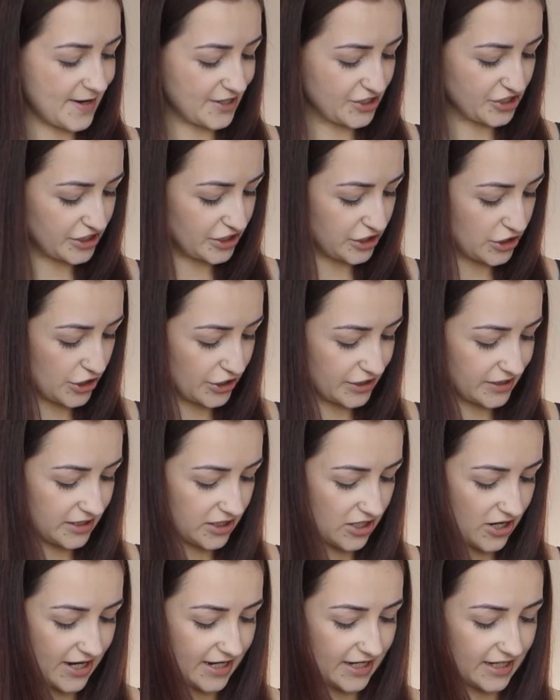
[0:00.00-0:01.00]
it just looks
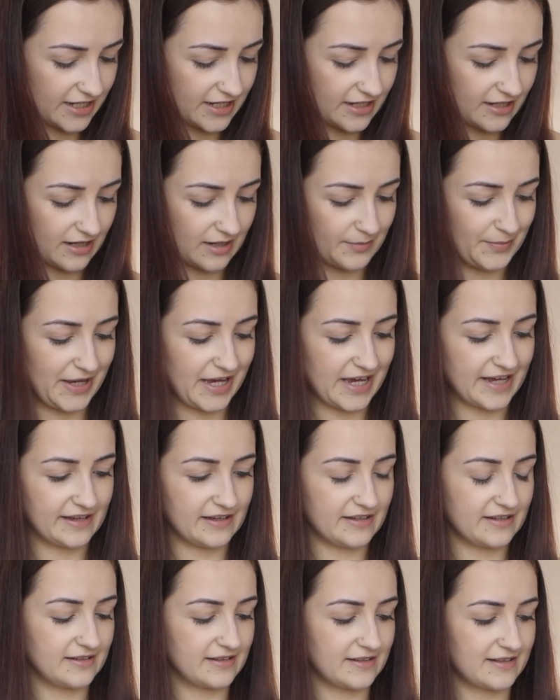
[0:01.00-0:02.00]
like a bit
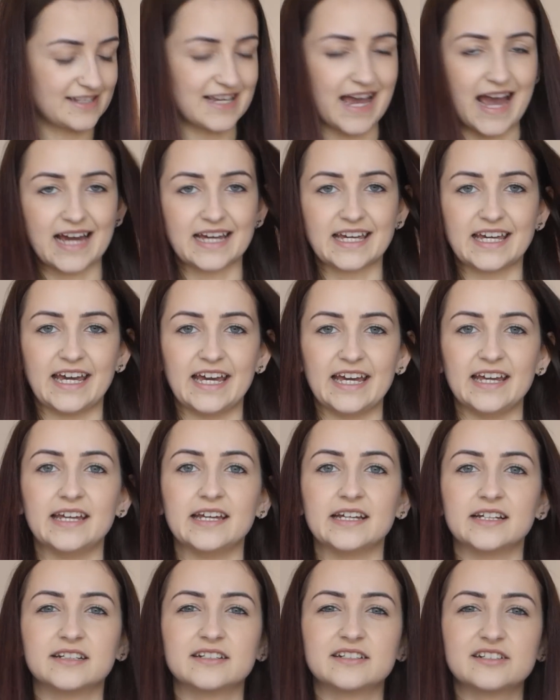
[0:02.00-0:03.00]
tacky,
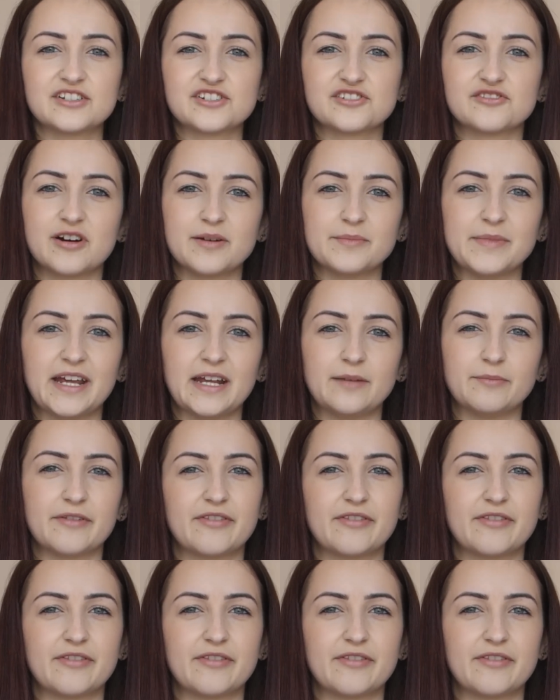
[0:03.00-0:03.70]
do you know what I mean?